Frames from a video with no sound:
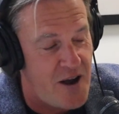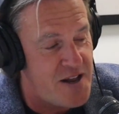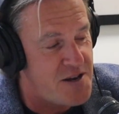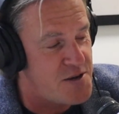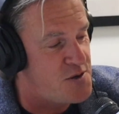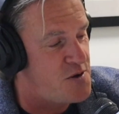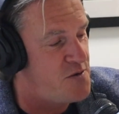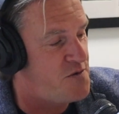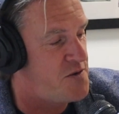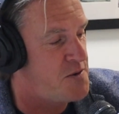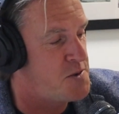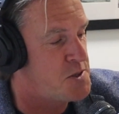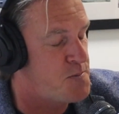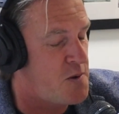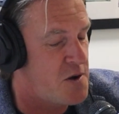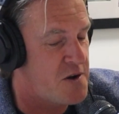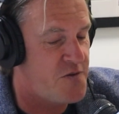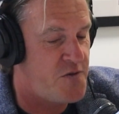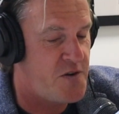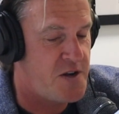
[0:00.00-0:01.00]
had a new fuse
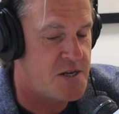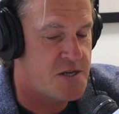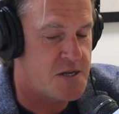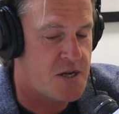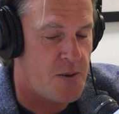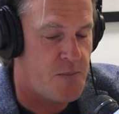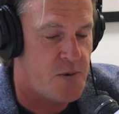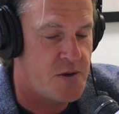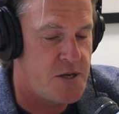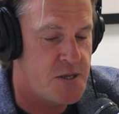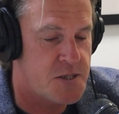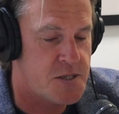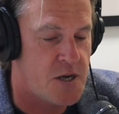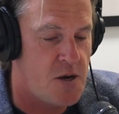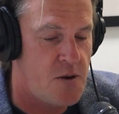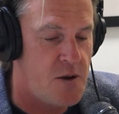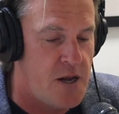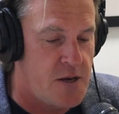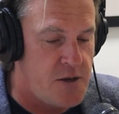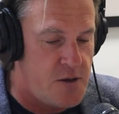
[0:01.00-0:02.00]
box fitted a couple of years
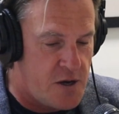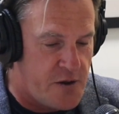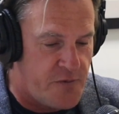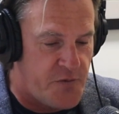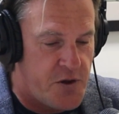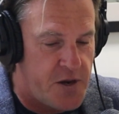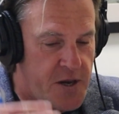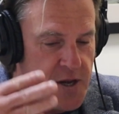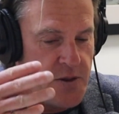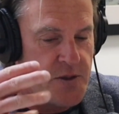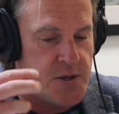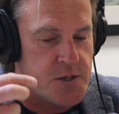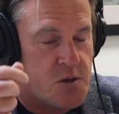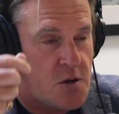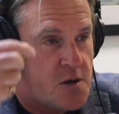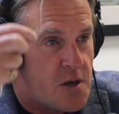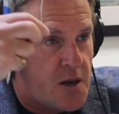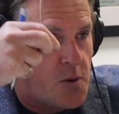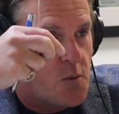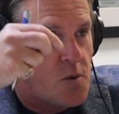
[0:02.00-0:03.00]
ago, and you lift the lid and it's
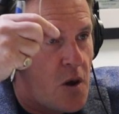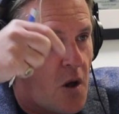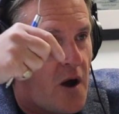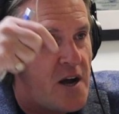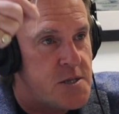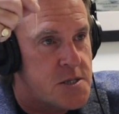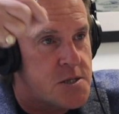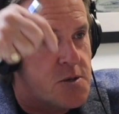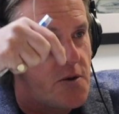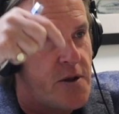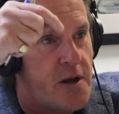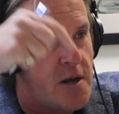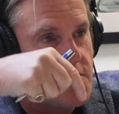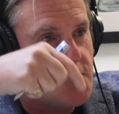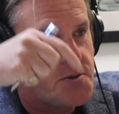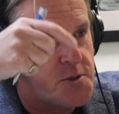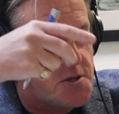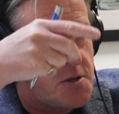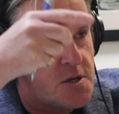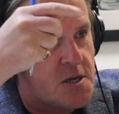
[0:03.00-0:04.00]
got little lights on
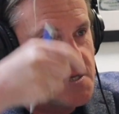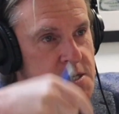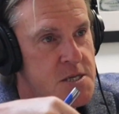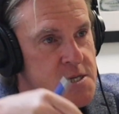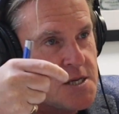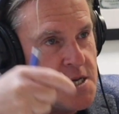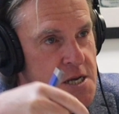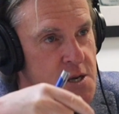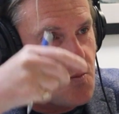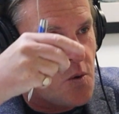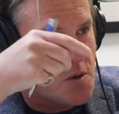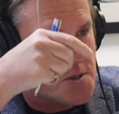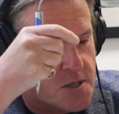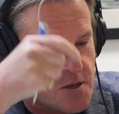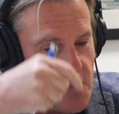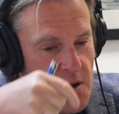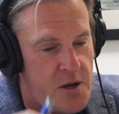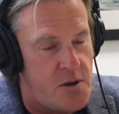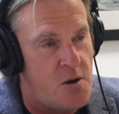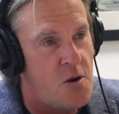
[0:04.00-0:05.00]
it, so you can see what's
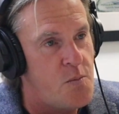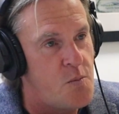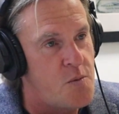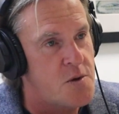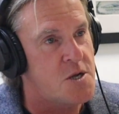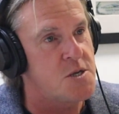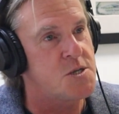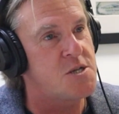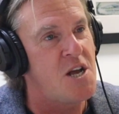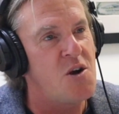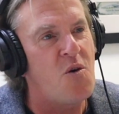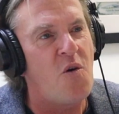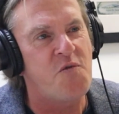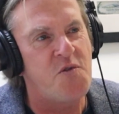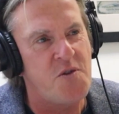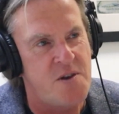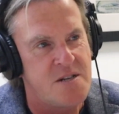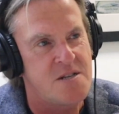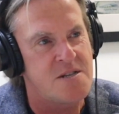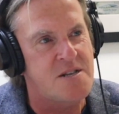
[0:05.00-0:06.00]
going on, because they're
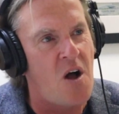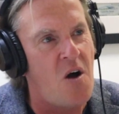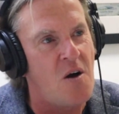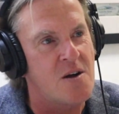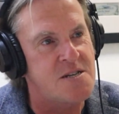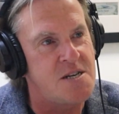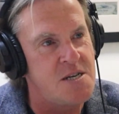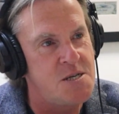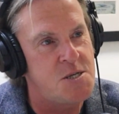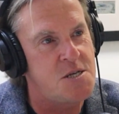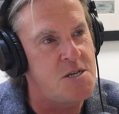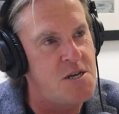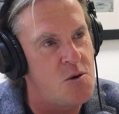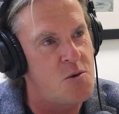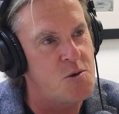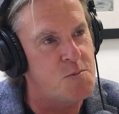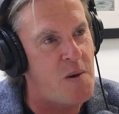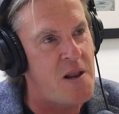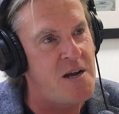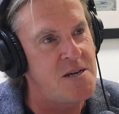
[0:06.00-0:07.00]
often in dark, dingy
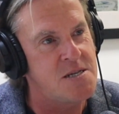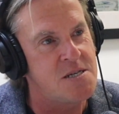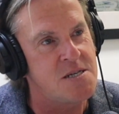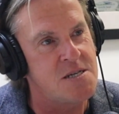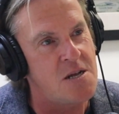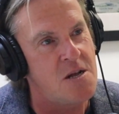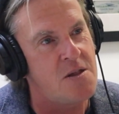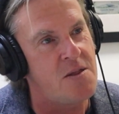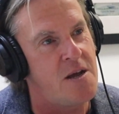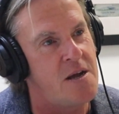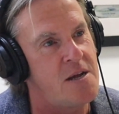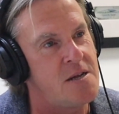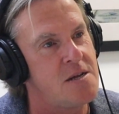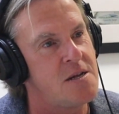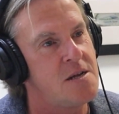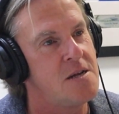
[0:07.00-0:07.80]
little places, aren't they?